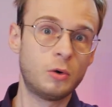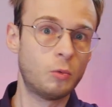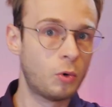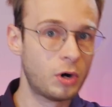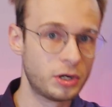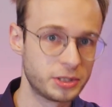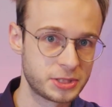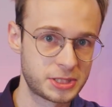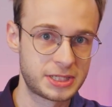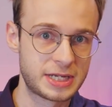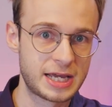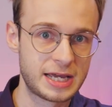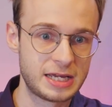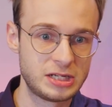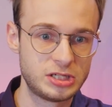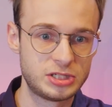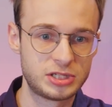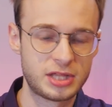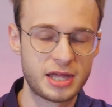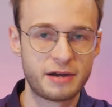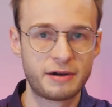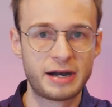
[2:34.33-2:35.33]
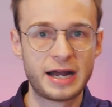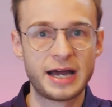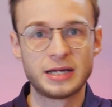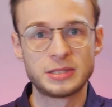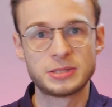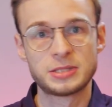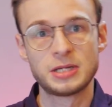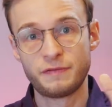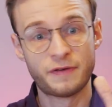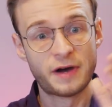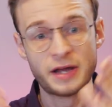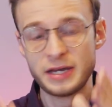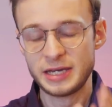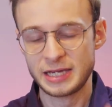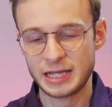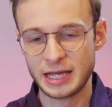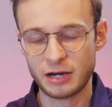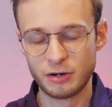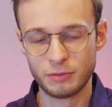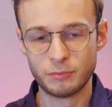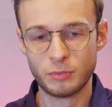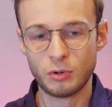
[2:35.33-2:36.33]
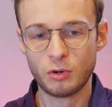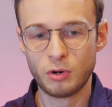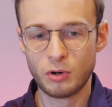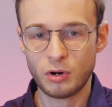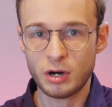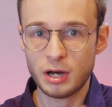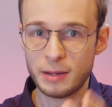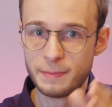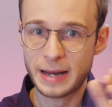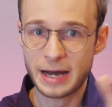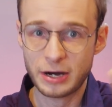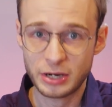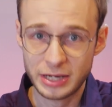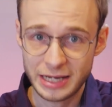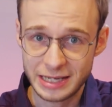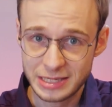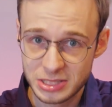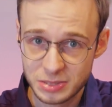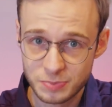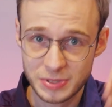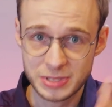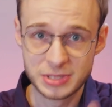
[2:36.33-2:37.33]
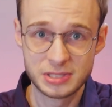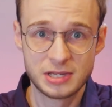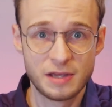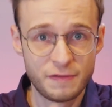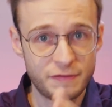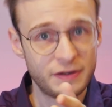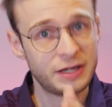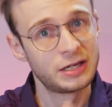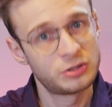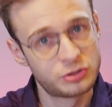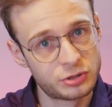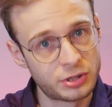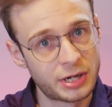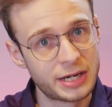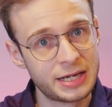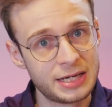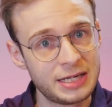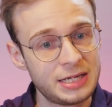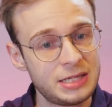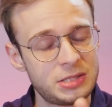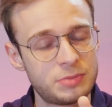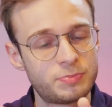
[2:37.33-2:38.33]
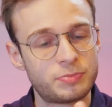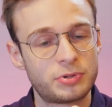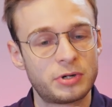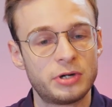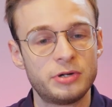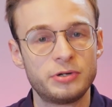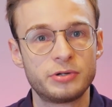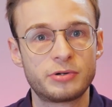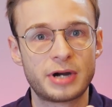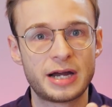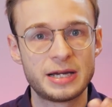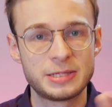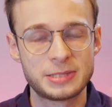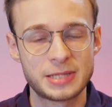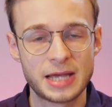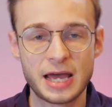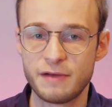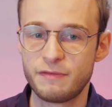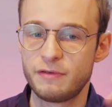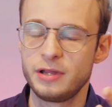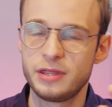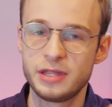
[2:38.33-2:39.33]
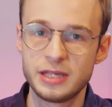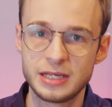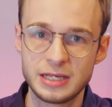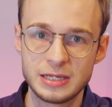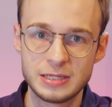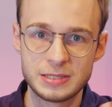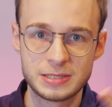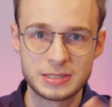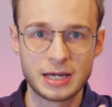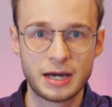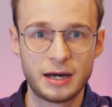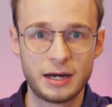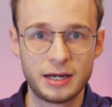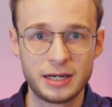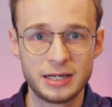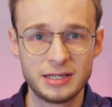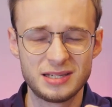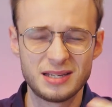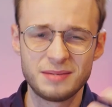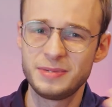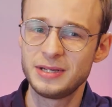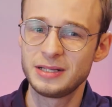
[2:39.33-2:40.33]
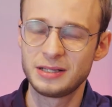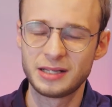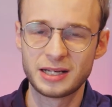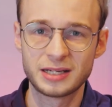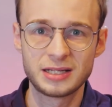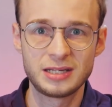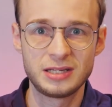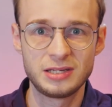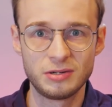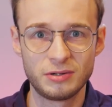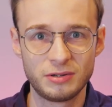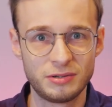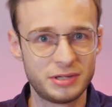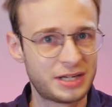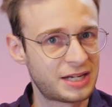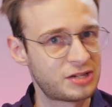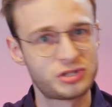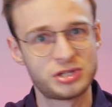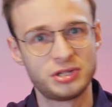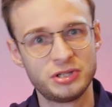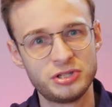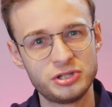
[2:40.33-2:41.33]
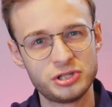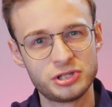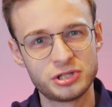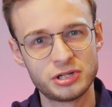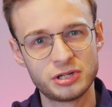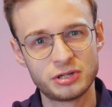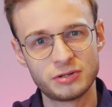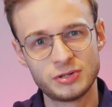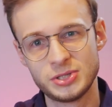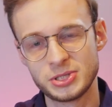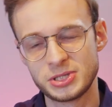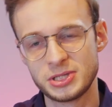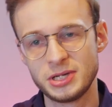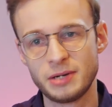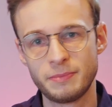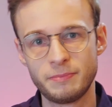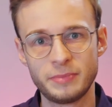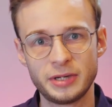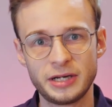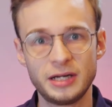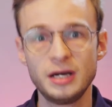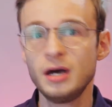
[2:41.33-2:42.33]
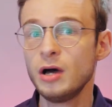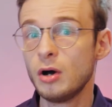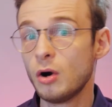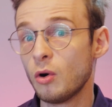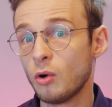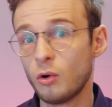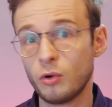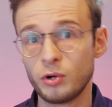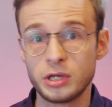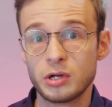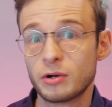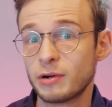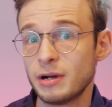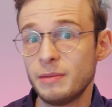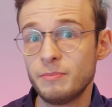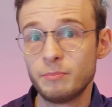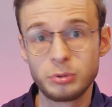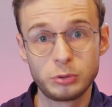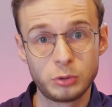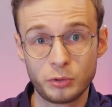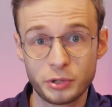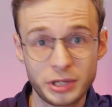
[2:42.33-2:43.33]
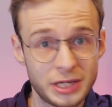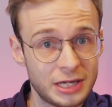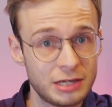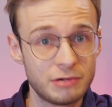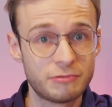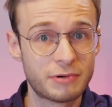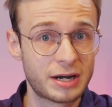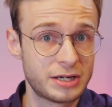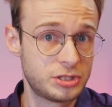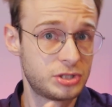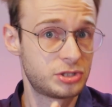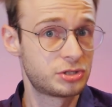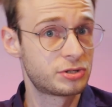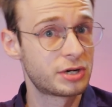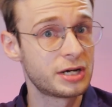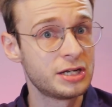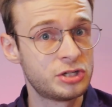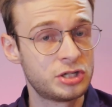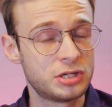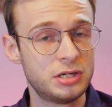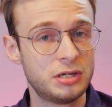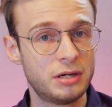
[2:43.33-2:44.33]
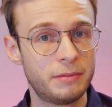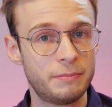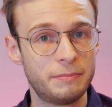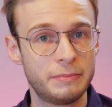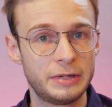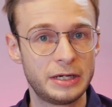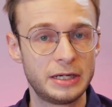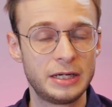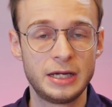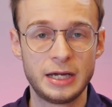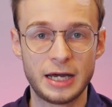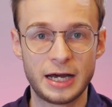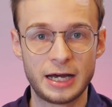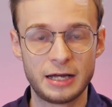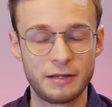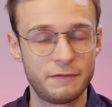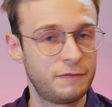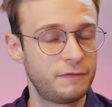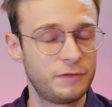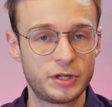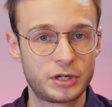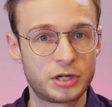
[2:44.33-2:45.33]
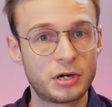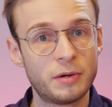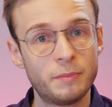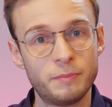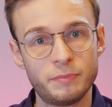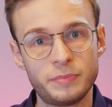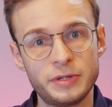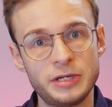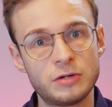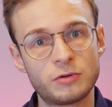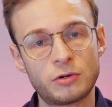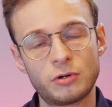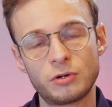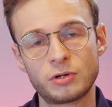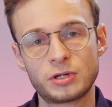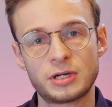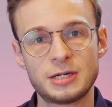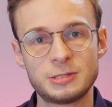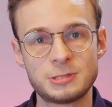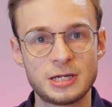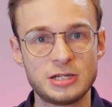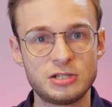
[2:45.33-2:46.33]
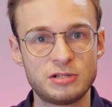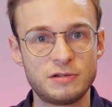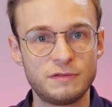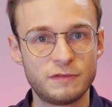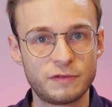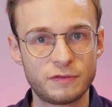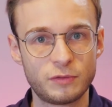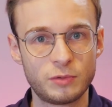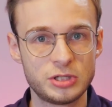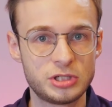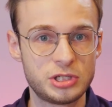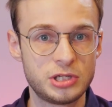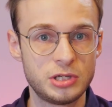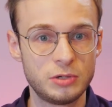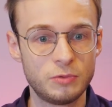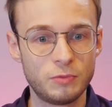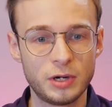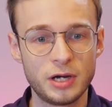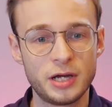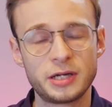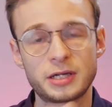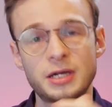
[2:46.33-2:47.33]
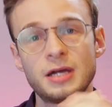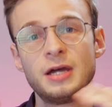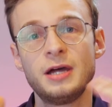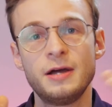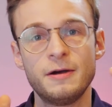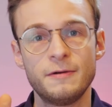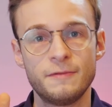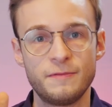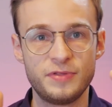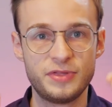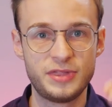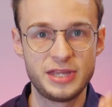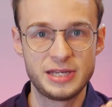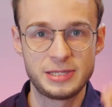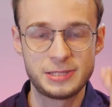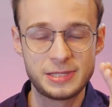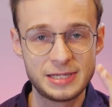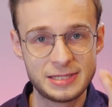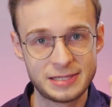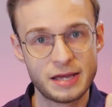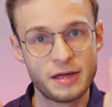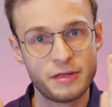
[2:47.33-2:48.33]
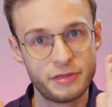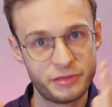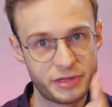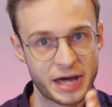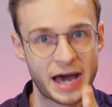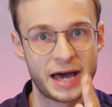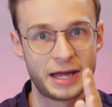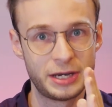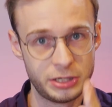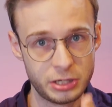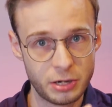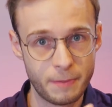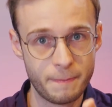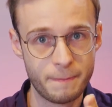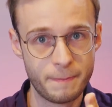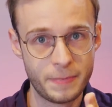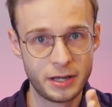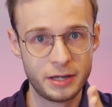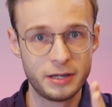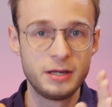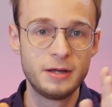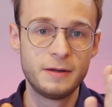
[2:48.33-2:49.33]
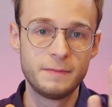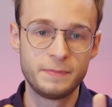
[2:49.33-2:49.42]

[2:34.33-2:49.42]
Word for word: what stage they're at, finding out more about a specific trainee's progress. Everything is tied, a bit like your national insurance number or your employee registration number at the company or organisation for which you work. This is that number